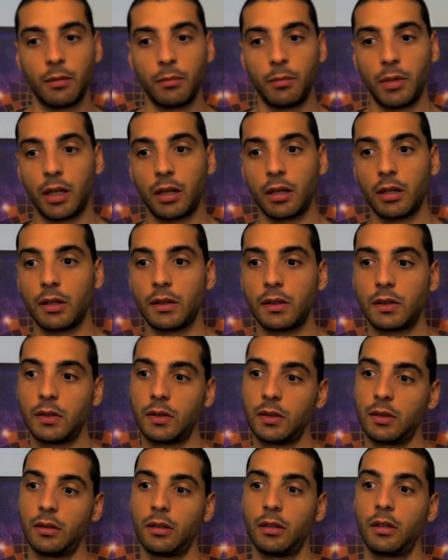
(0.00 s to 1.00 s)

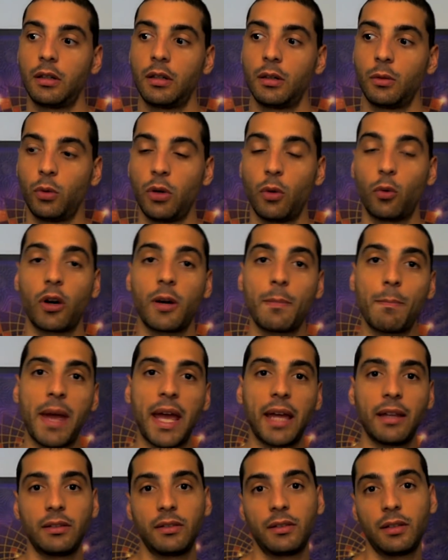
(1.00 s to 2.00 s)
because we were
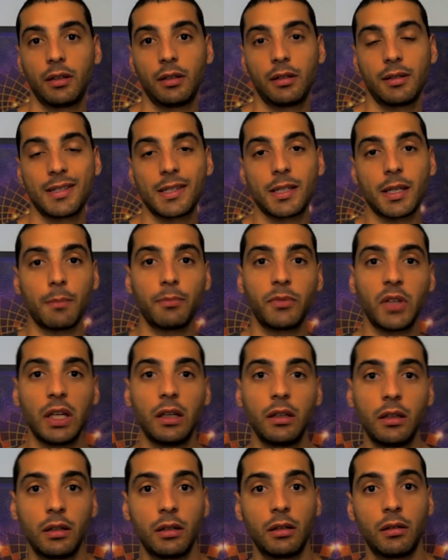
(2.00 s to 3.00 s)
meant something
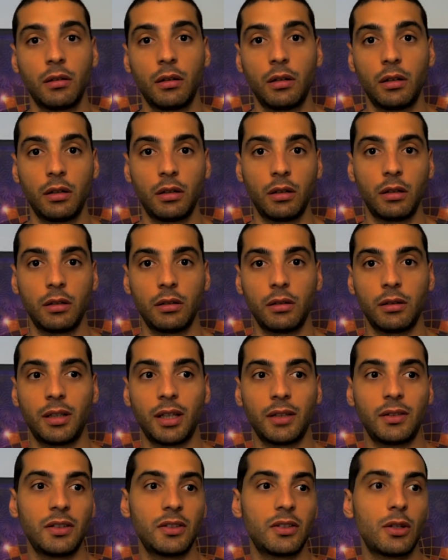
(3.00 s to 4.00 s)

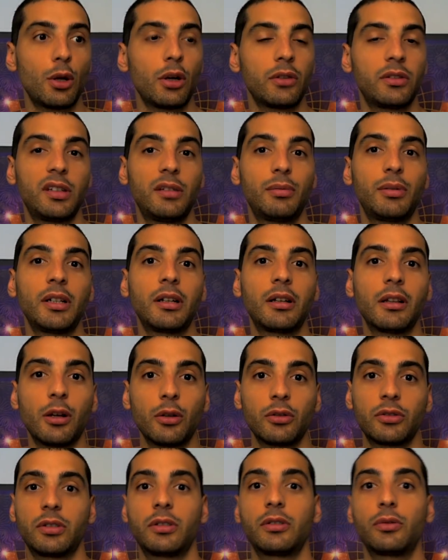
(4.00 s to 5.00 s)
that is not even
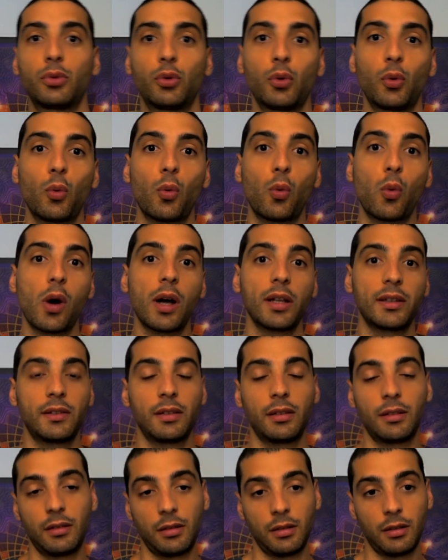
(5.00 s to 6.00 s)
closer to
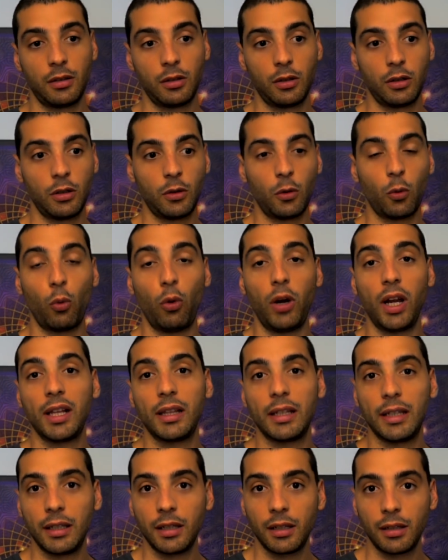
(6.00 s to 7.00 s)
what
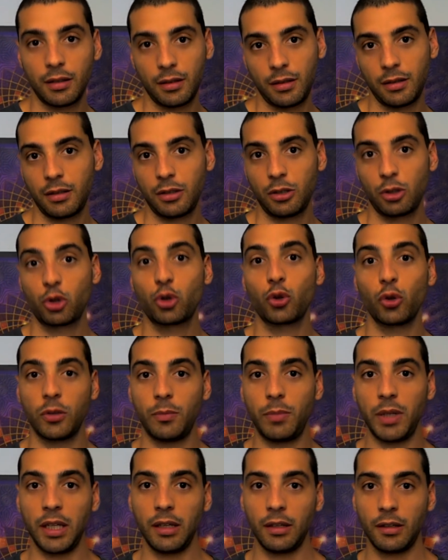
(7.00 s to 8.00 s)
really should
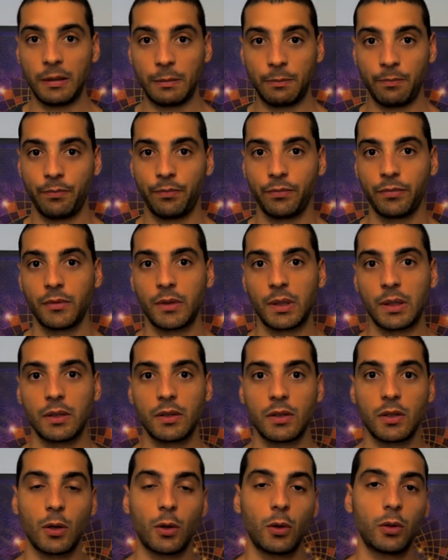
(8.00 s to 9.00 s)
be.
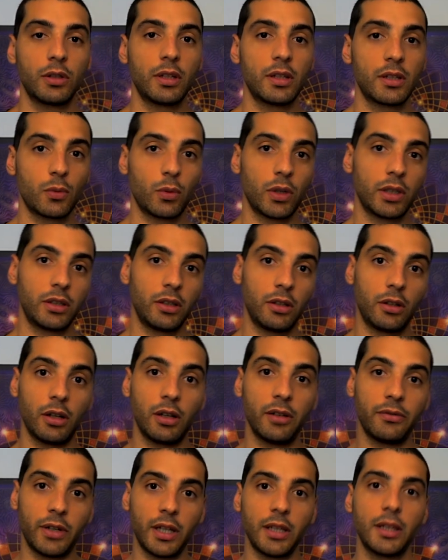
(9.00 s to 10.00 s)
So that's what you're
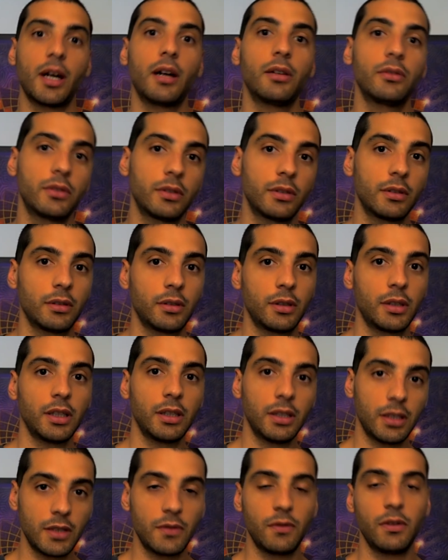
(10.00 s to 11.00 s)
gonna find out in
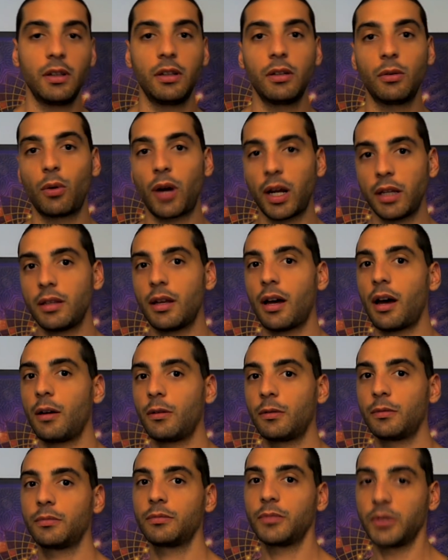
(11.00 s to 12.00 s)
this video right now.
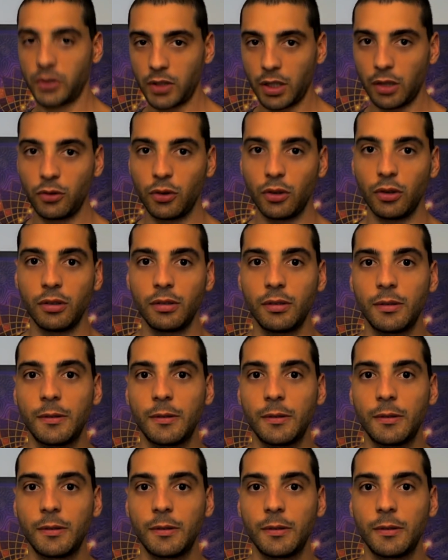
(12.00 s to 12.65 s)
Stay tuned.